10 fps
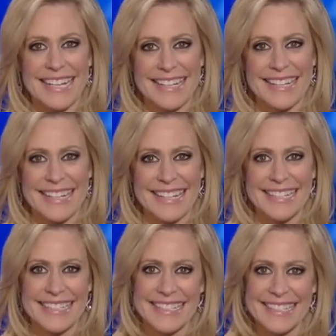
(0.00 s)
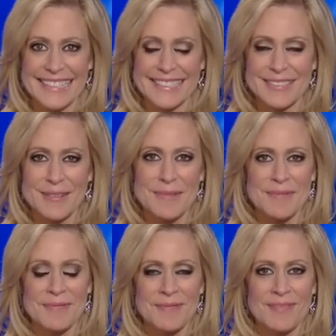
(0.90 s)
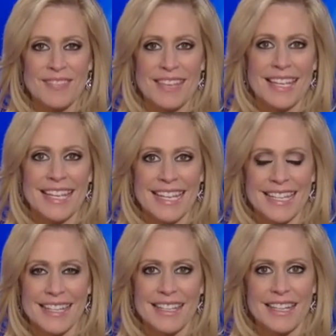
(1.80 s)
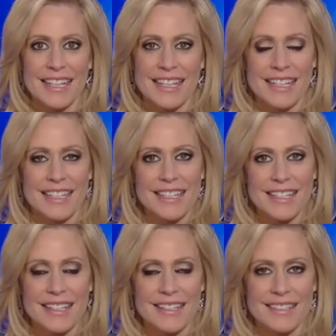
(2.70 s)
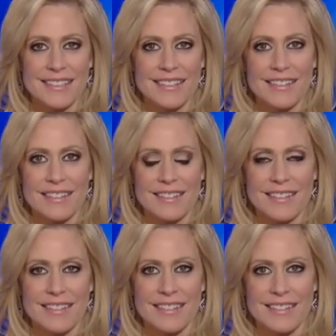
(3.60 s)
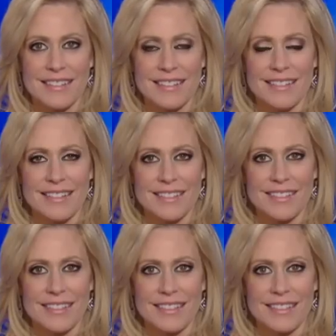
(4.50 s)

(silent)